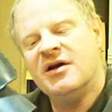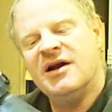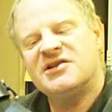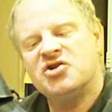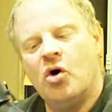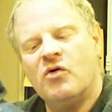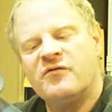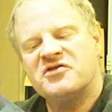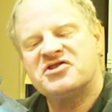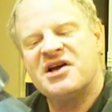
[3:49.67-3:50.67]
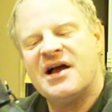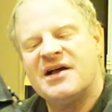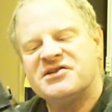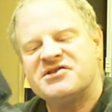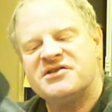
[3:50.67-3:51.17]
It's
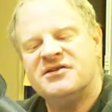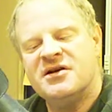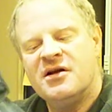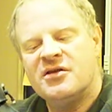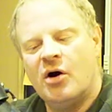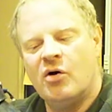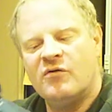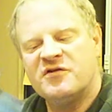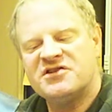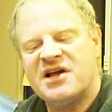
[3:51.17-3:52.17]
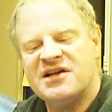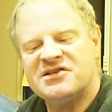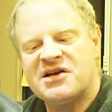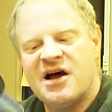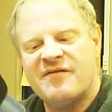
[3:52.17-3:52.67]
oversized. The
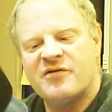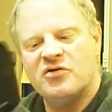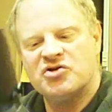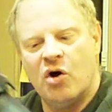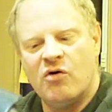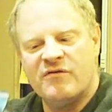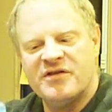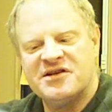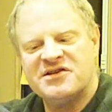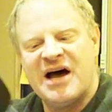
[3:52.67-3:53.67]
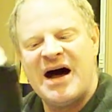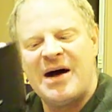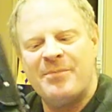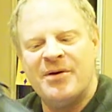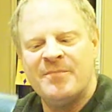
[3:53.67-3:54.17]
oversized cuff goes over the
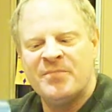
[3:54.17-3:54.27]
top